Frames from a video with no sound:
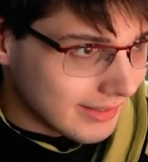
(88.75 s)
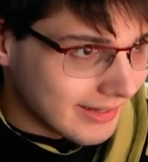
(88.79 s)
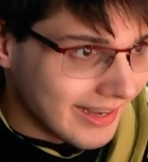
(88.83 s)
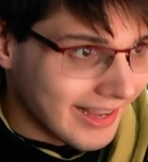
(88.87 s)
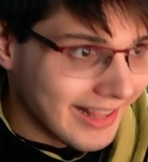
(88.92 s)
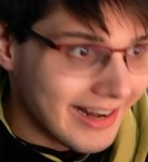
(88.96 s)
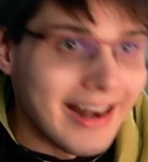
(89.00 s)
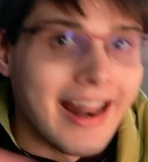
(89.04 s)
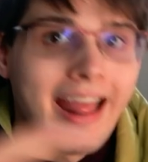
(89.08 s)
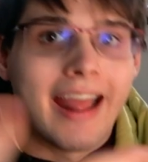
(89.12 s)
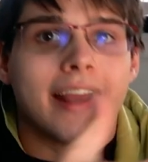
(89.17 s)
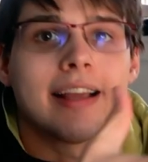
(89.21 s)

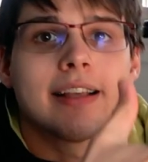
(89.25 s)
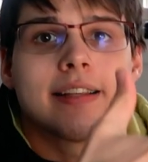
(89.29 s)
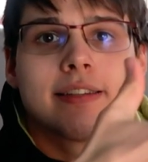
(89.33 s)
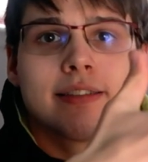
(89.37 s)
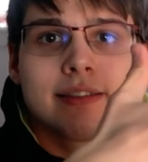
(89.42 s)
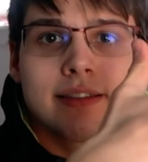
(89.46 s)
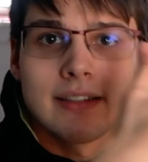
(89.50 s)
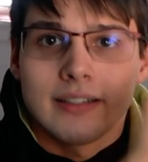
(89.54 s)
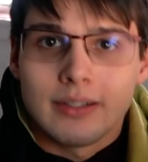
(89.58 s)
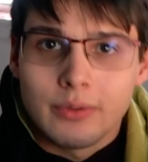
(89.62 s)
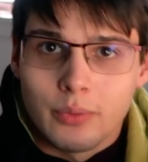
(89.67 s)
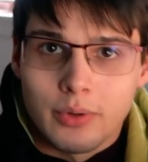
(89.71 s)

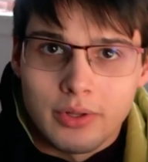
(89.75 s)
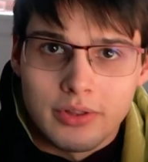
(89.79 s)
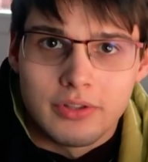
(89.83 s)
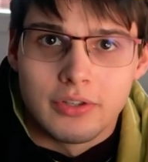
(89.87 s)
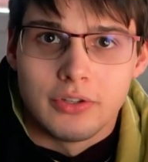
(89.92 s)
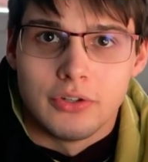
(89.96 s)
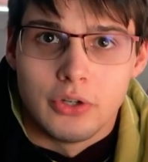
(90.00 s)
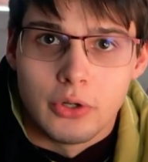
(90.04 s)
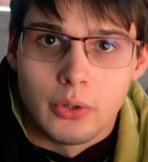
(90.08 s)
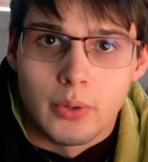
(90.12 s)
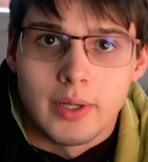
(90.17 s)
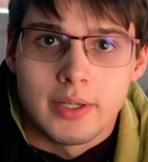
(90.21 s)
connects with
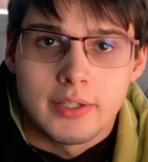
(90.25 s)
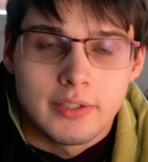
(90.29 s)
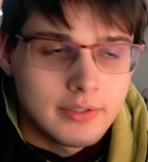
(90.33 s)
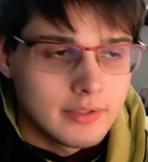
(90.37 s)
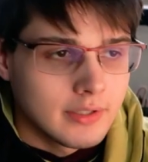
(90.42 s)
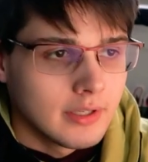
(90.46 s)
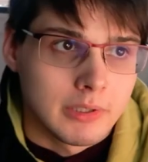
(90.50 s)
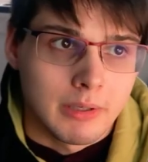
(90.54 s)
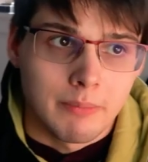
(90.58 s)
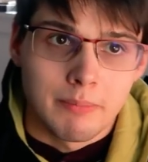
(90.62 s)
Todoist.